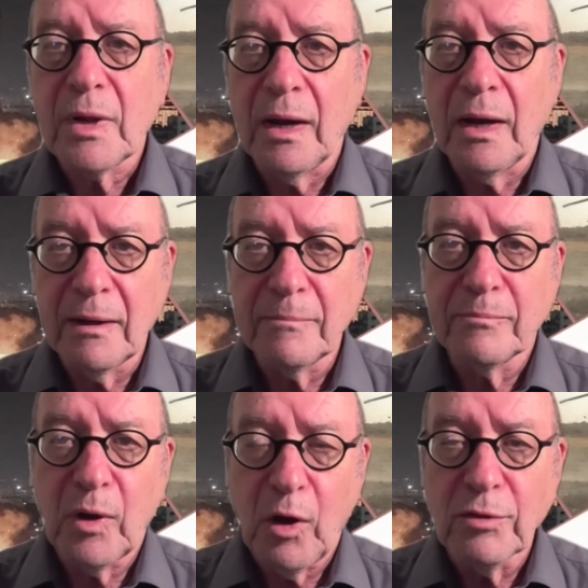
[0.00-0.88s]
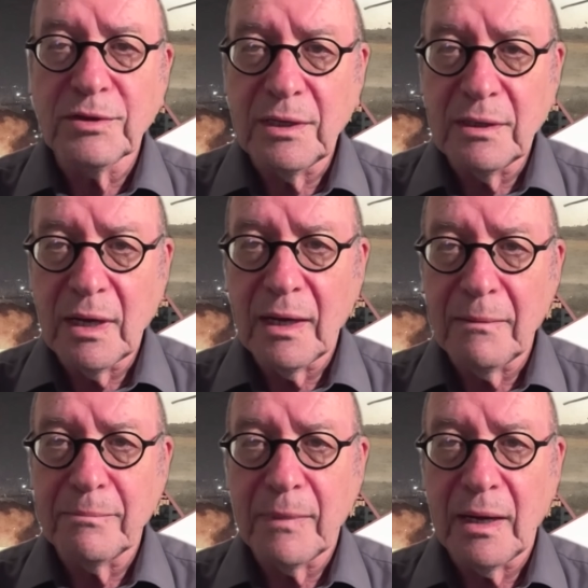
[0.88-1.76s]
on
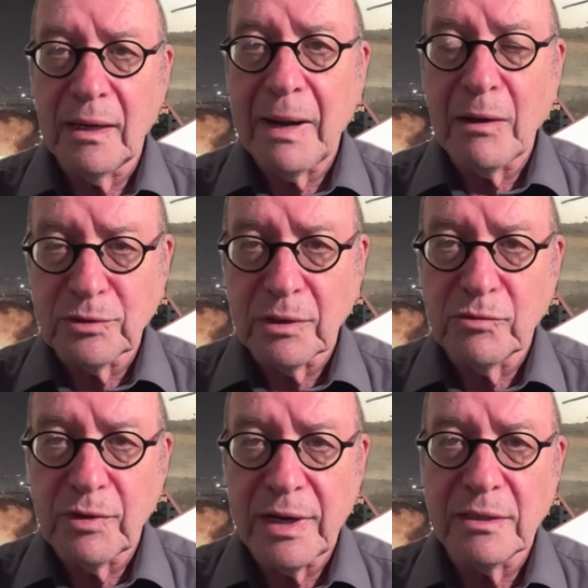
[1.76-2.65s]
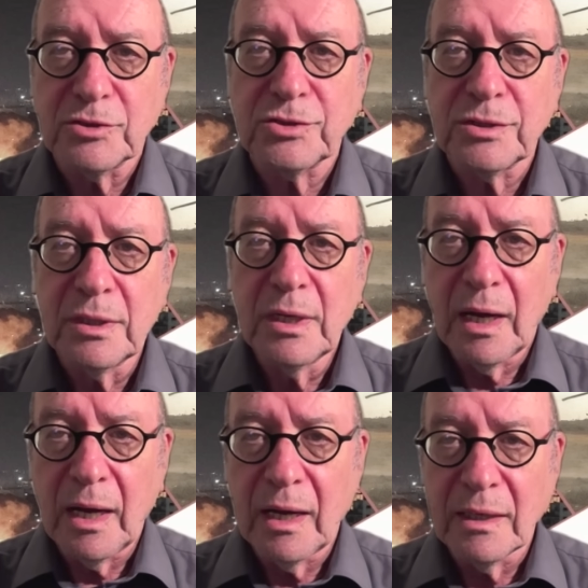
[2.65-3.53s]
the mountain range
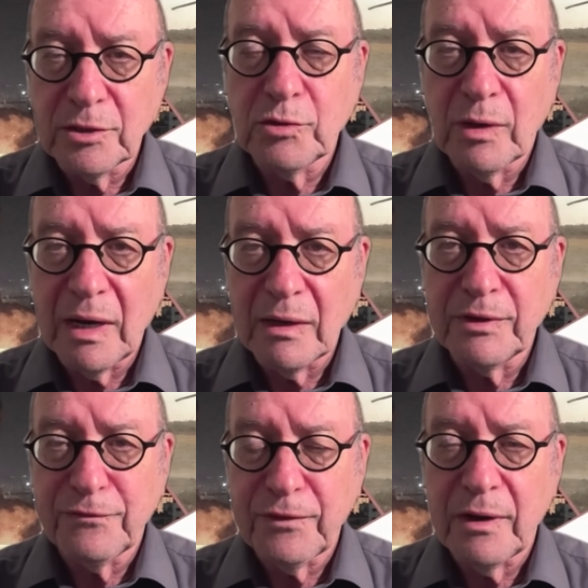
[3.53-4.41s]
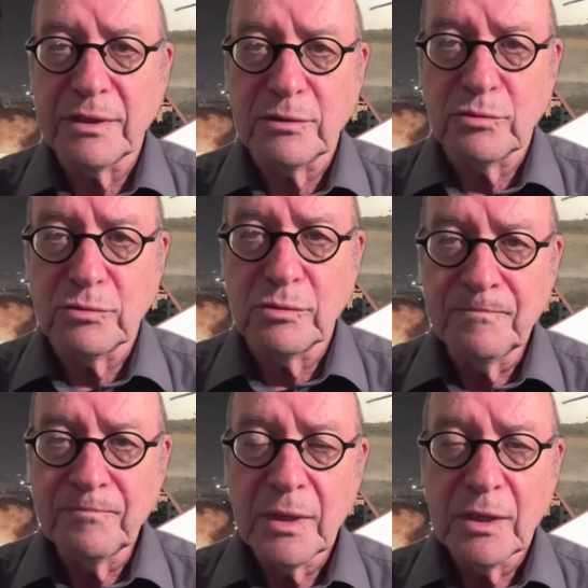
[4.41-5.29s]
that you are referring to,
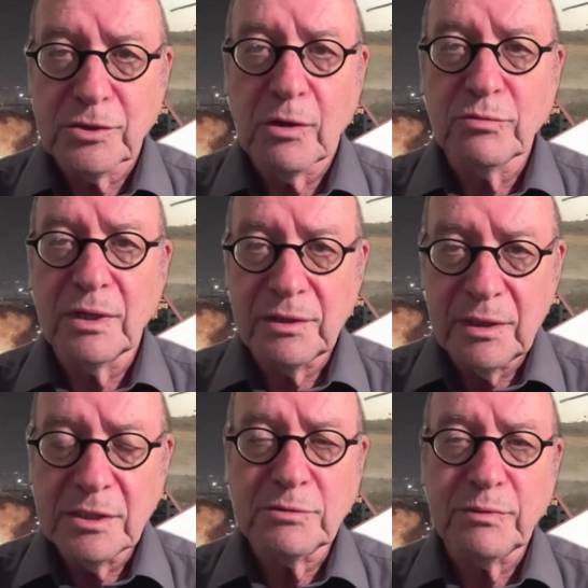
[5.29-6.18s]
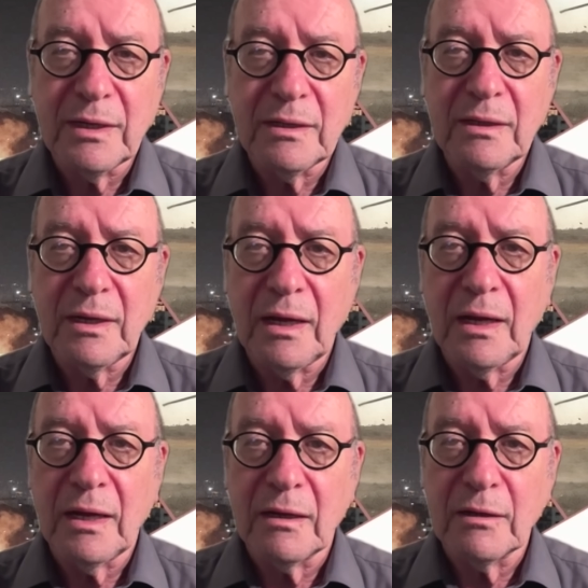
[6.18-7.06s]
so that Israel
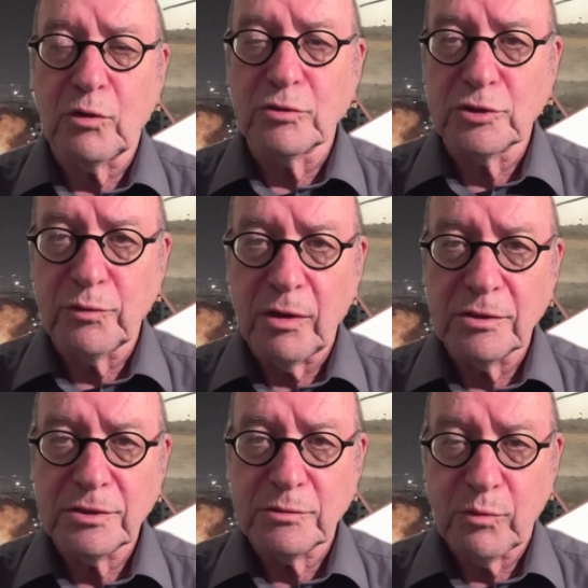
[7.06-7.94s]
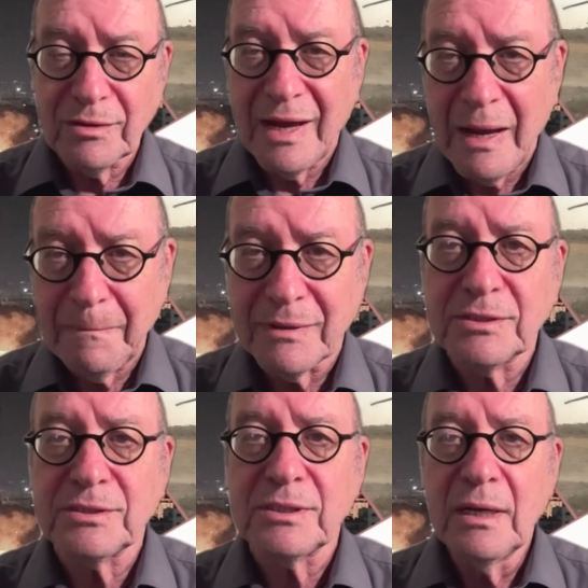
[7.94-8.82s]
controls what
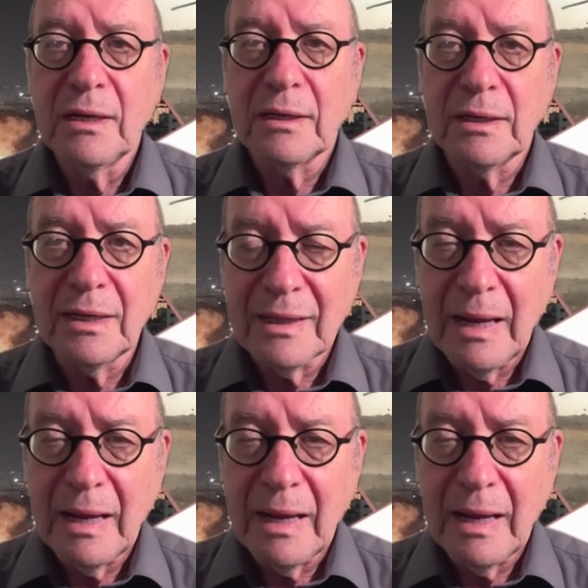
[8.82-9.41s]
happens in